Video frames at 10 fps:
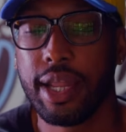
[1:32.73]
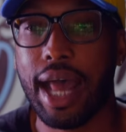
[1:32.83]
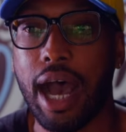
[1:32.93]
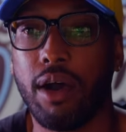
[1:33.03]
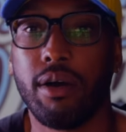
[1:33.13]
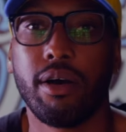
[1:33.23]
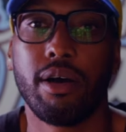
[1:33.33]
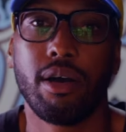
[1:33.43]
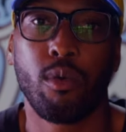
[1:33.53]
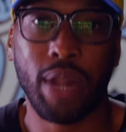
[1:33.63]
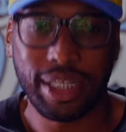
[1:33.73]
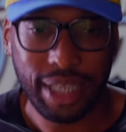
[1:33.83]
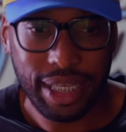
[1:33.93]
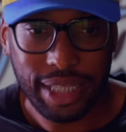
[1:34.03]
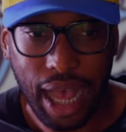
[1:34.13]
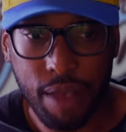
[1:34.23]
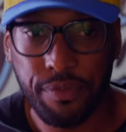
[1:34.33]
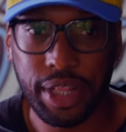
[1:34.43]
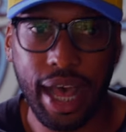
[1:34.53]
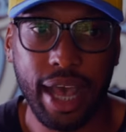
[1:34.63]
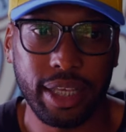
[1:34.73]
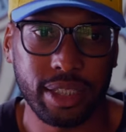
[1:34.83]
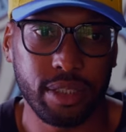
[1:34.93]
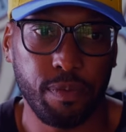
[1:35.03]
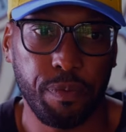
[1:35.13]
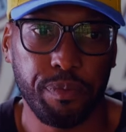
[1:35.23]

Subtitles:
Now, when I say time flies,